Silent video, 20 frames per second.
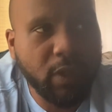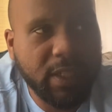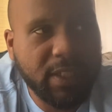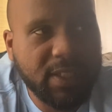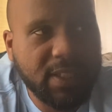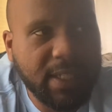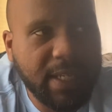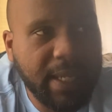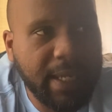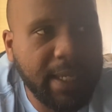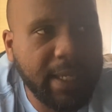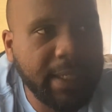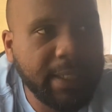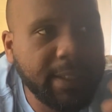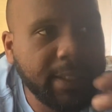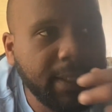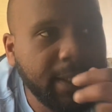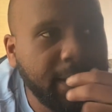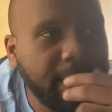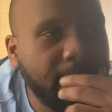
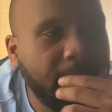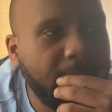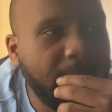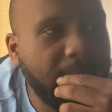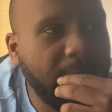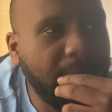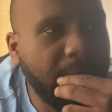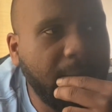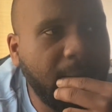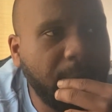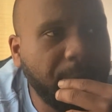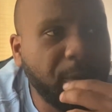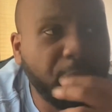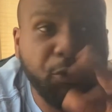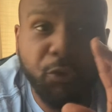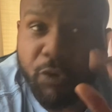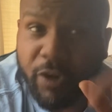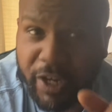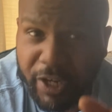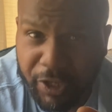slide.
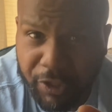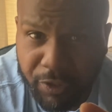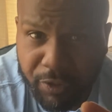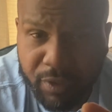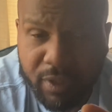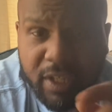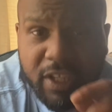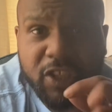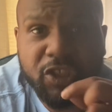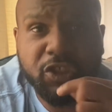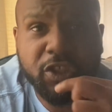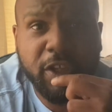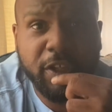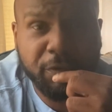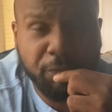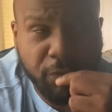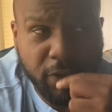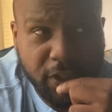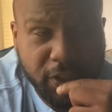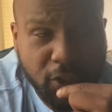Rare is
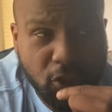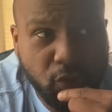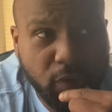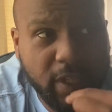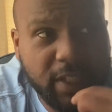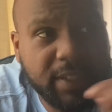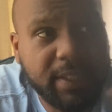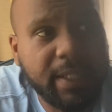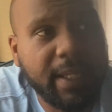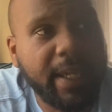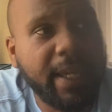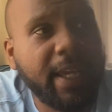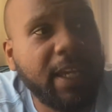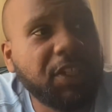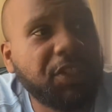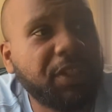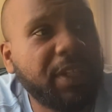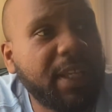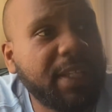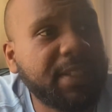one of the tracks that I
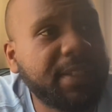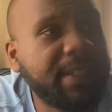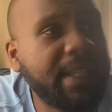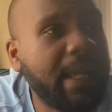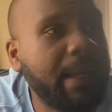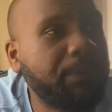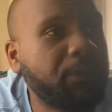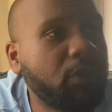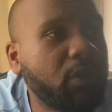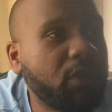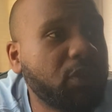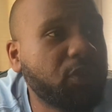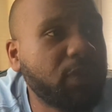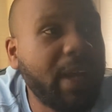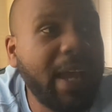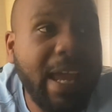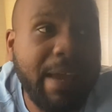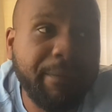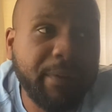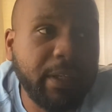stopped on. So
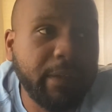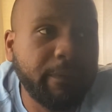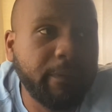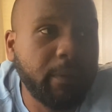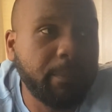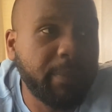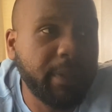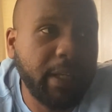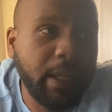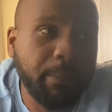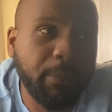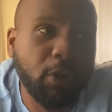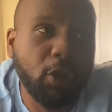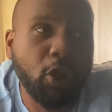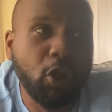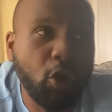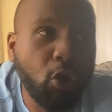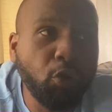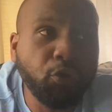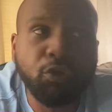I haven't even been able to
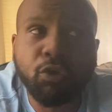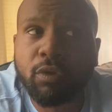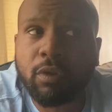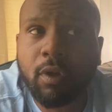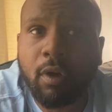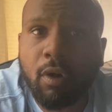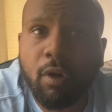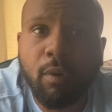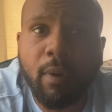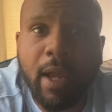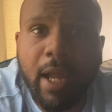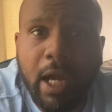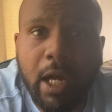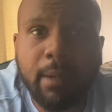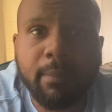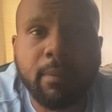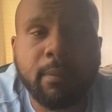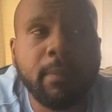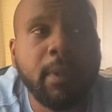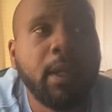go through the whole
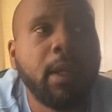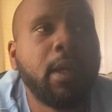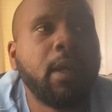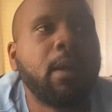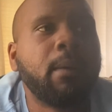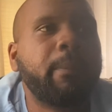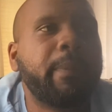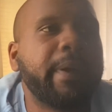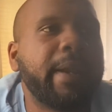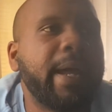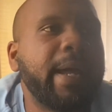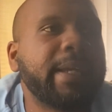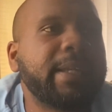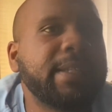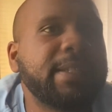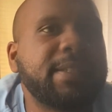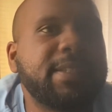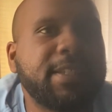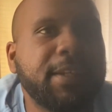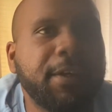album, but I
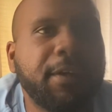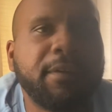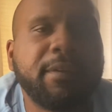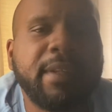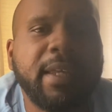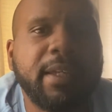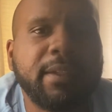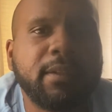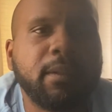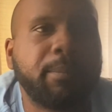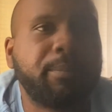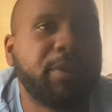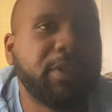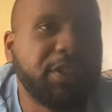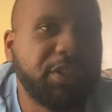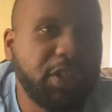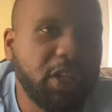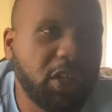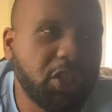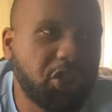can tell that the
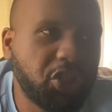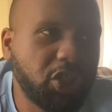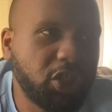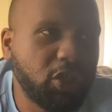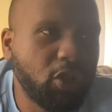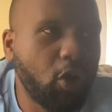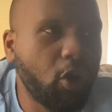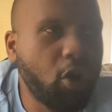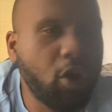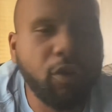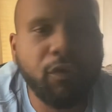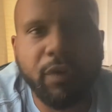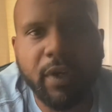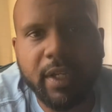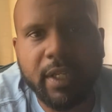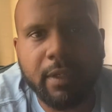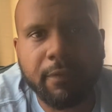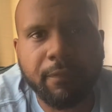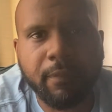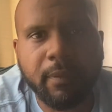production
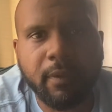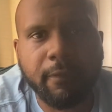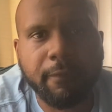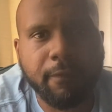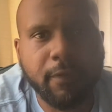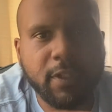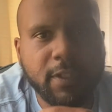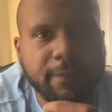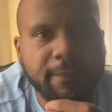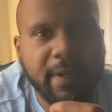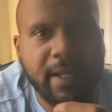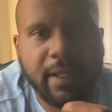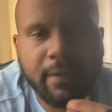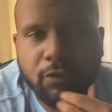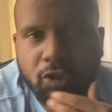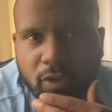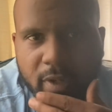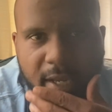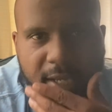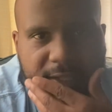already from the first 5
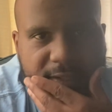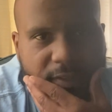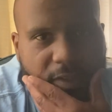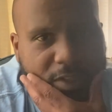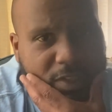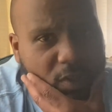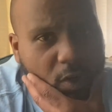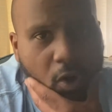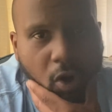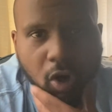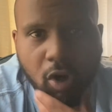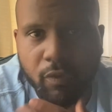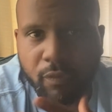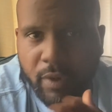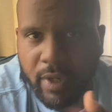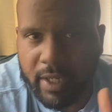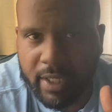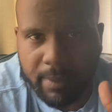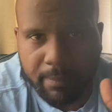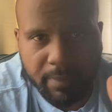tracks has
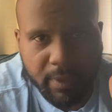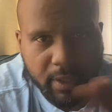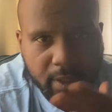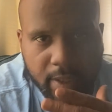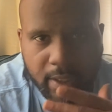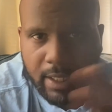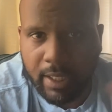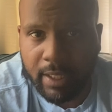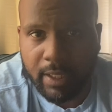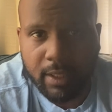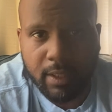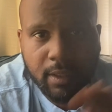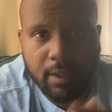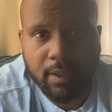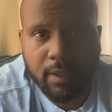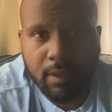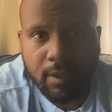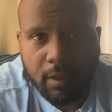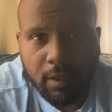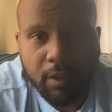already been like,
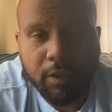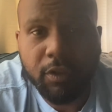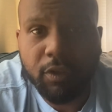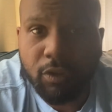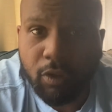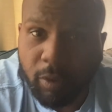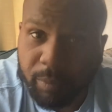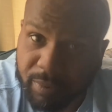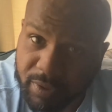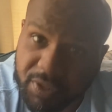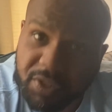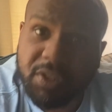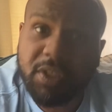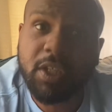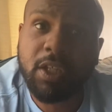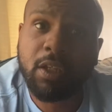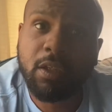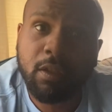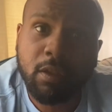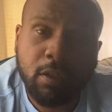you know,
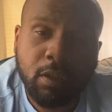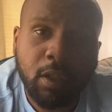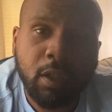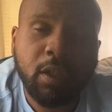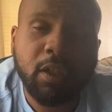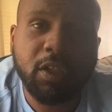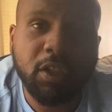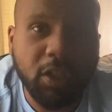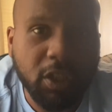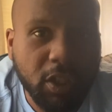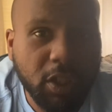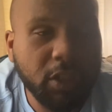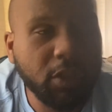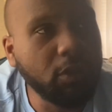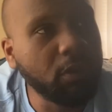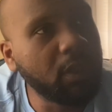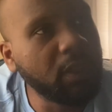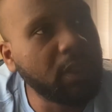pristine, good. You could